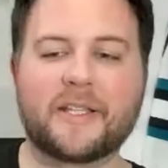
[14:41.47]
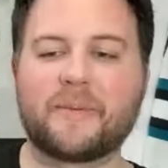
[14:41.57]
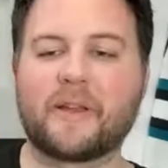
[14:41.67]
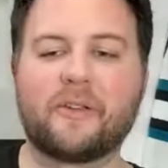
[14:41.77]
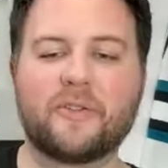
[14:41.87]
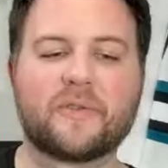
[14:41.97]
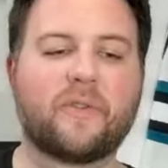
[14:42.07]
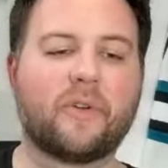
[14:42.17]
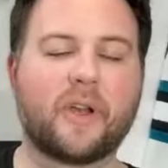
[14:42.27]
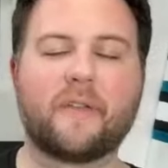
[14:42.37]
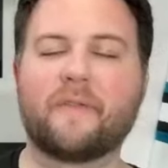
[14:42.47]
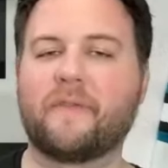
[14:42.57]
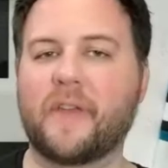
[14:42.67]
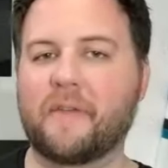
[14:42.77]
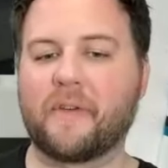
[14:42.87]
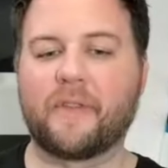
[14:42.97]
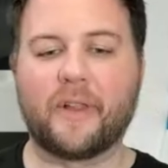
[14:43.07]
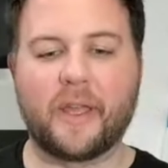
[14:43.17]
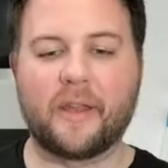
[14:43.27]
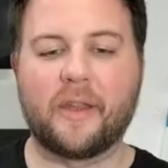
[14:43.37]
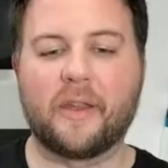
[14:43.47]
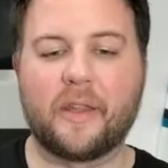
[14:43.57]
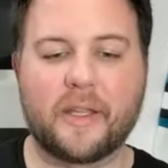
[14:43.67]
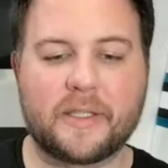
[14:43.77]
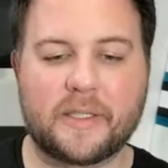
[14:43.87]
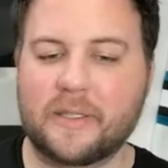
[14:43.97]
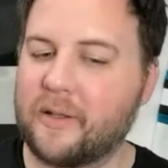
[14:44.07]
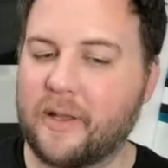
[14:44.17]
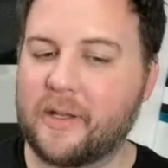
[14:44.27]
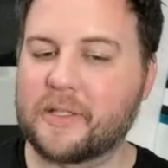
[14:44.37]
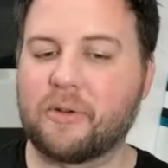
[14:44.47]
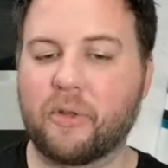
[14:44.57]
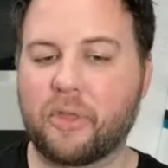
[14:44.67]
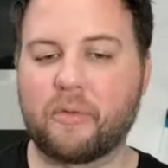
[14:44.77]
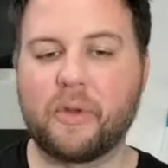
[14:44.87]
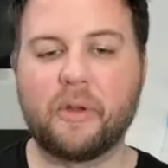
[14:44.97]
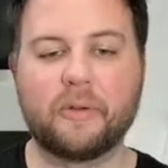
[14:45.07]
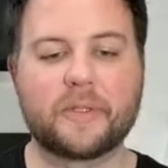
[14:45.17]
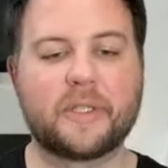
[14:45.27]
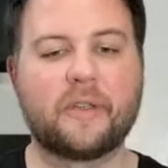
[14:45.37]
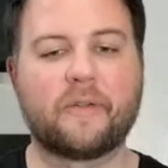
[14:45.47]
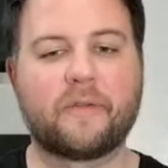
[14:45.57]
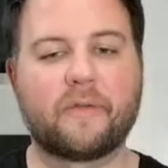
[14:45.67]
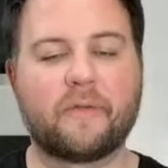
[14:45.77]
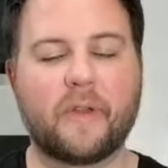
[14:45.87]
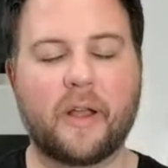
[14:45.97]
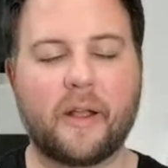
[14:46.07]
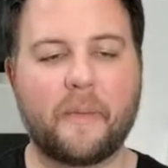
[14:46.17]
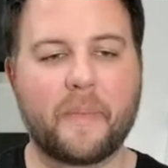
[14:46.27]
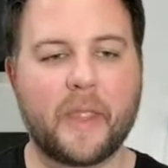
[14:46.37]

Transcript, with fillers: expected goals for in favor of the Lightning, and that's the Lightning scored three goals in the uh,